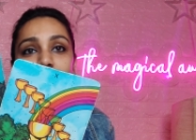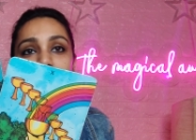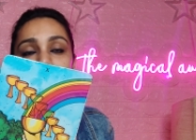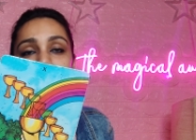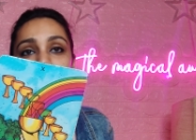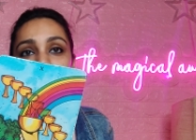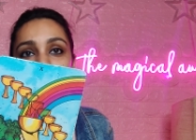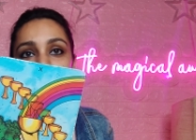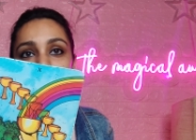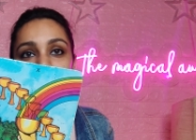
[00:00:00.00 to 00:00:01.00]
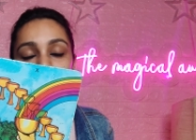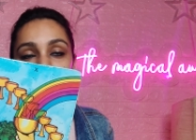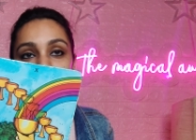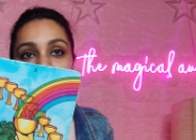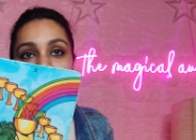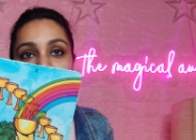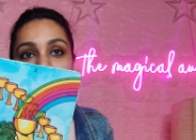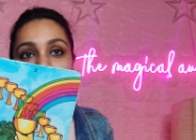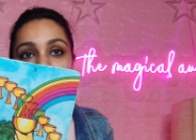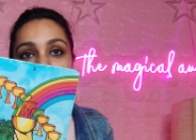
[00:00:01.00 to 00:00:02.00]
uh, lover, okay, to
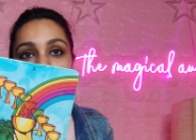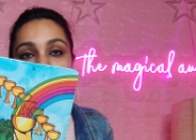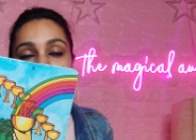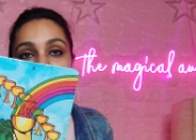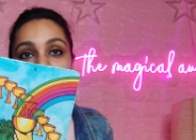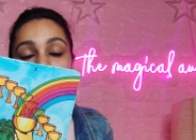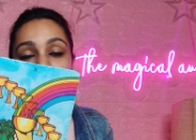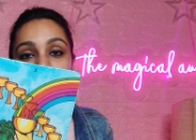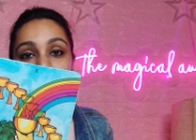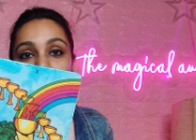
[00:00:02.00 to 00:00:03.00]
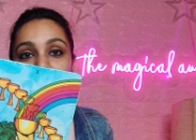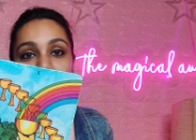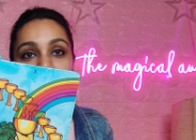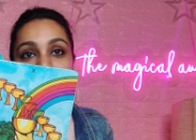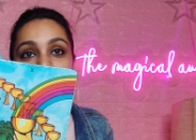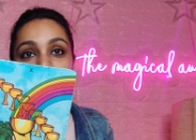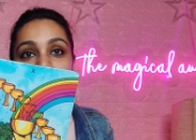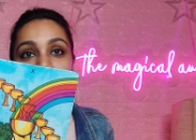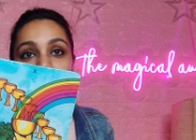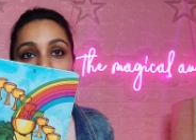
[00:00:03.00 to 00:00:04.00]
your um, girlfriend, boyfriend,
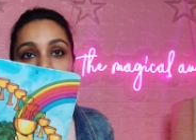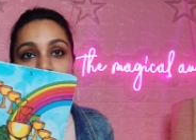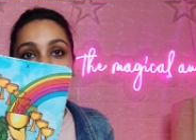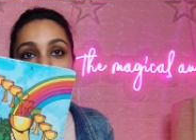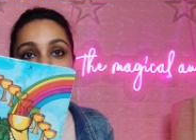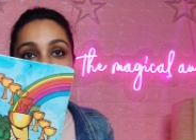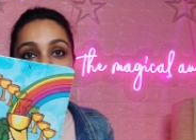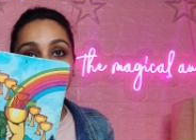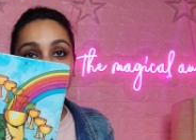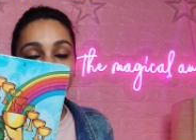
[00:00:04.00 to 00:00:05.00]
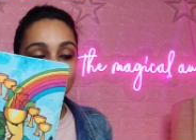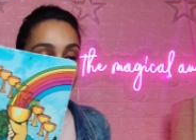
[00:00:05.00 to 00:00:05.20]
okay. So, or this